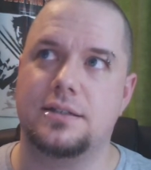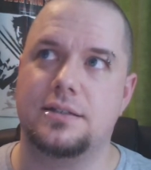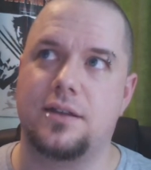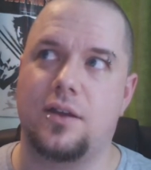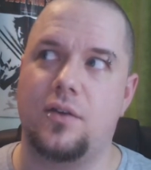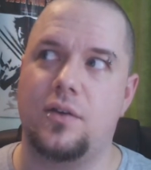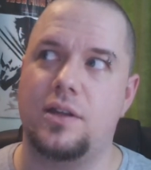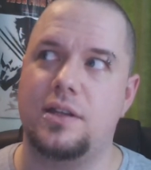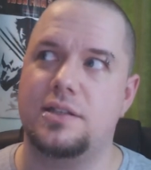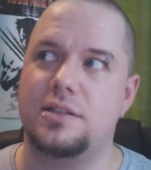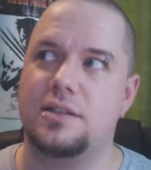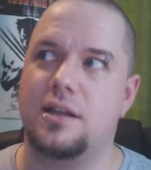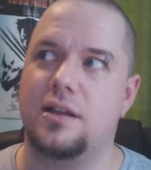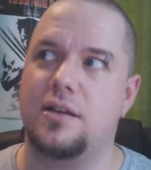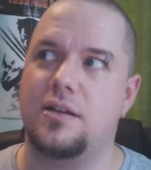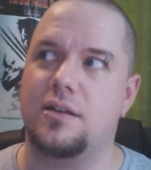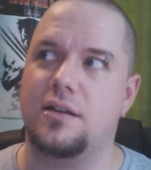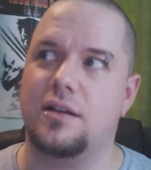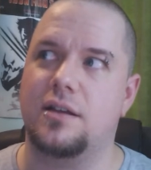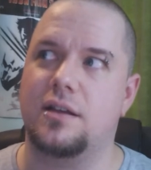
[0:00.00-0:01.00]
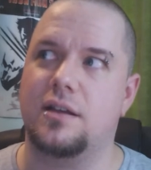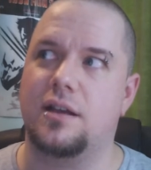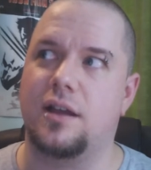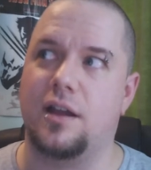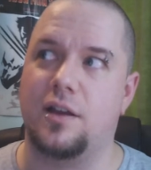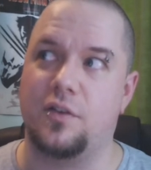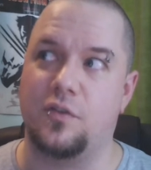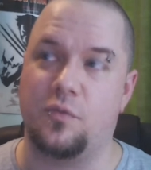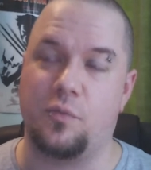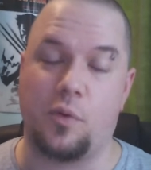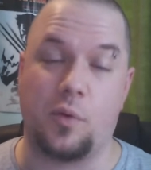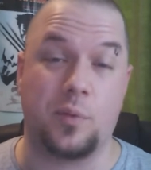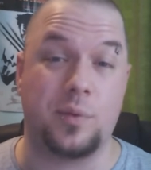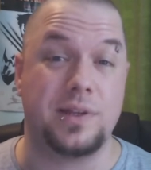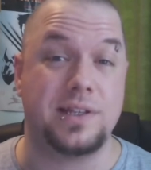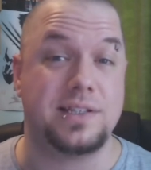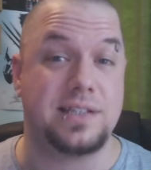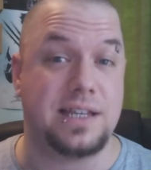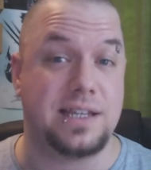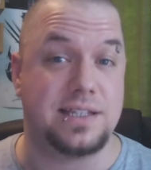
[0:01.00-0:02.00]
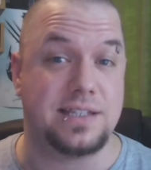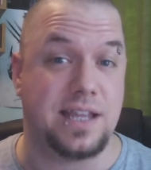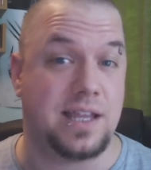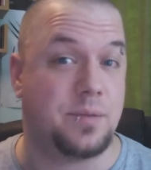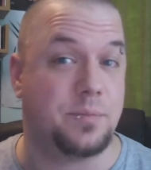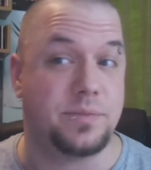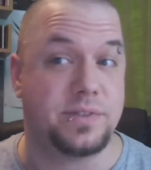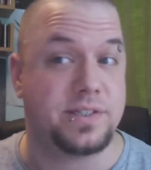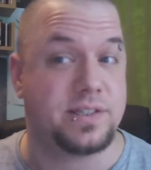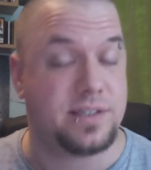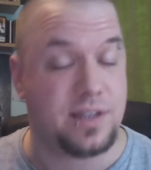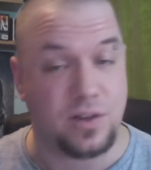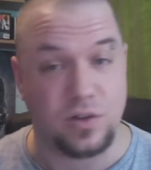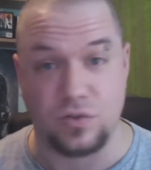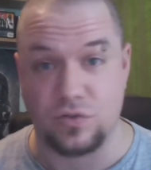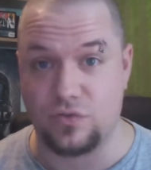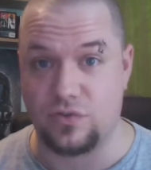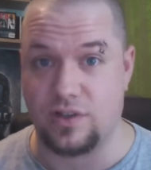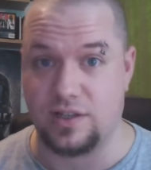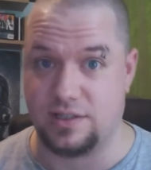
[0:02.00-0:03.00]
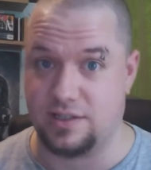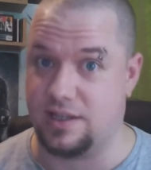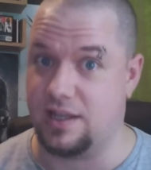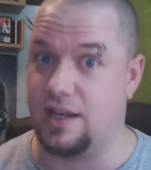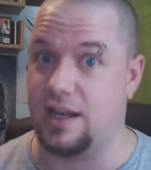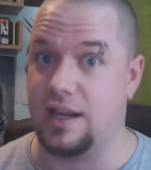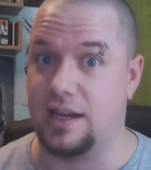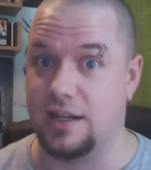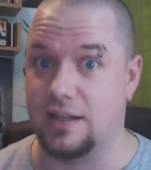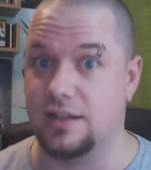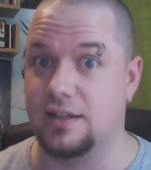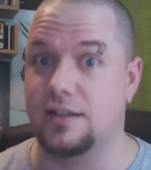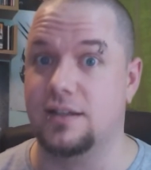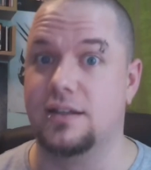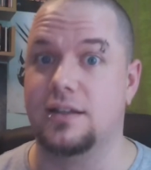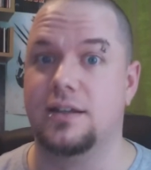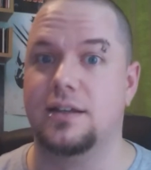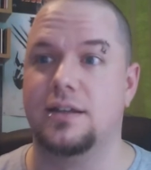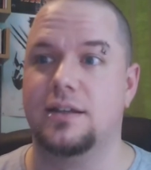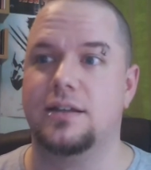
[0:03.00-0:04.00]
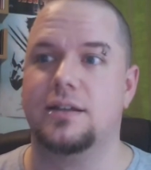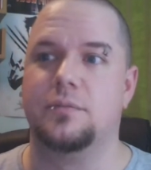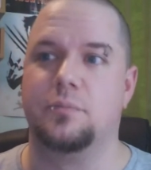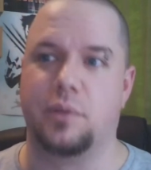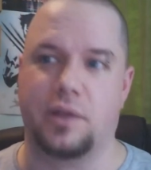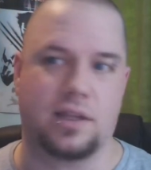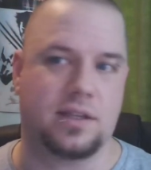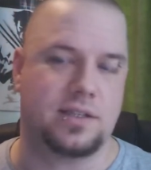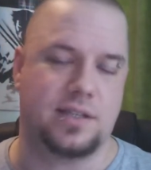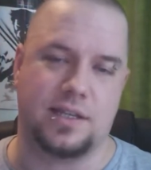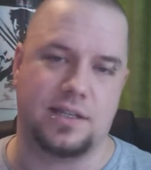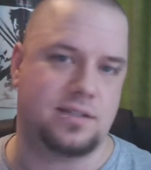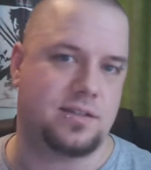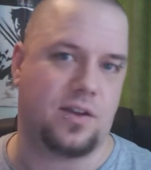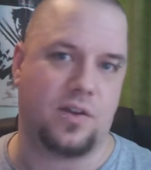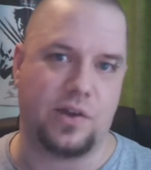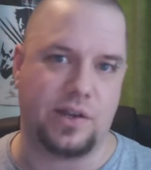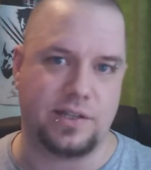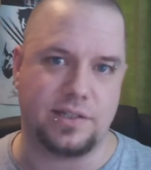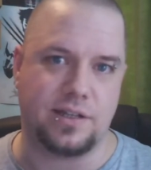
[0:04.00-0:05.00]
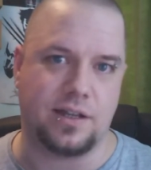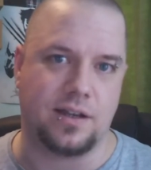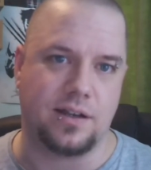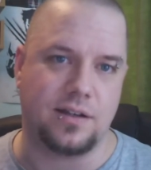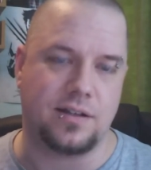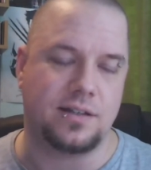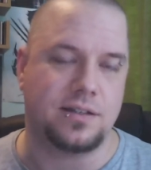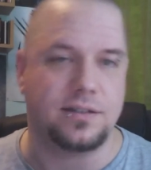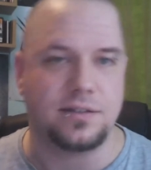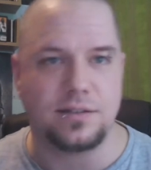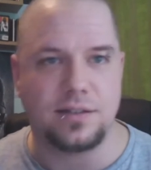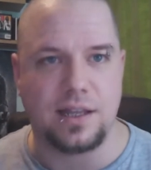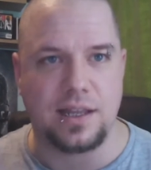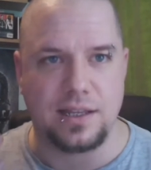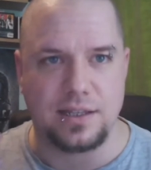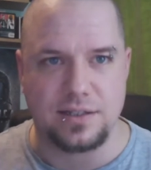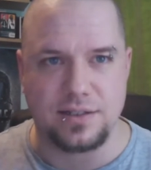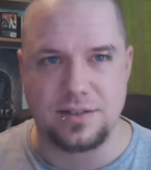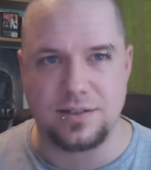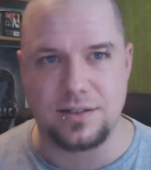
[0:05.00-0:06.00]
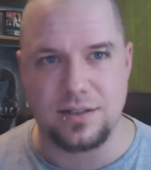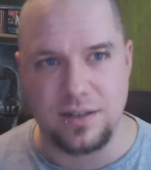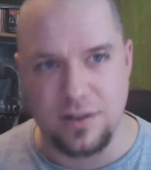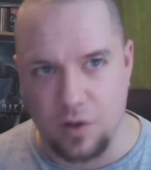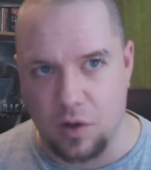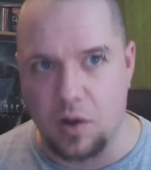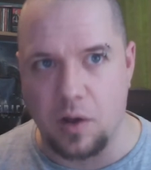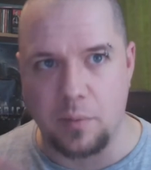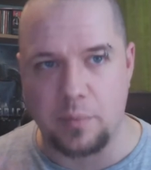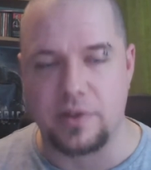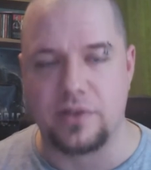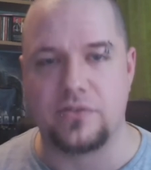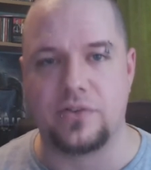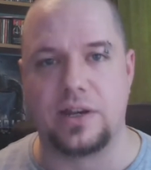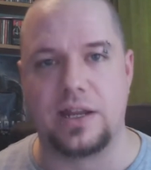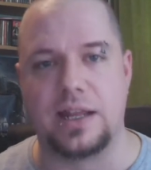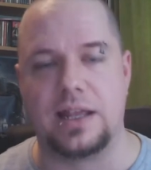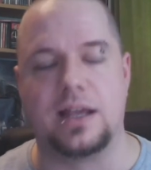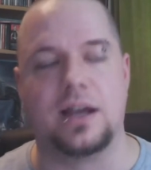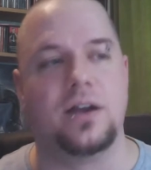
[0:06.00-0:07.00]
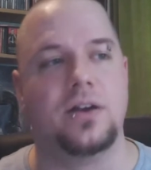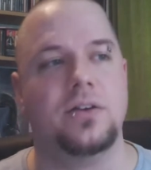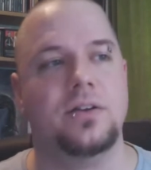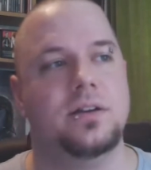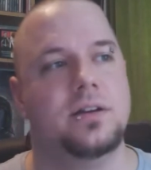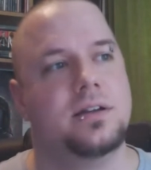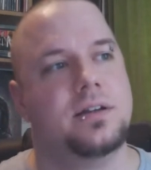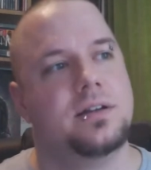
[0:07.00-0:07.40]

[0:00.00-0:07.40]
Tony Stark kind of probably sees himself as the leader because he's Tony Stark and he's got a bit of an ego,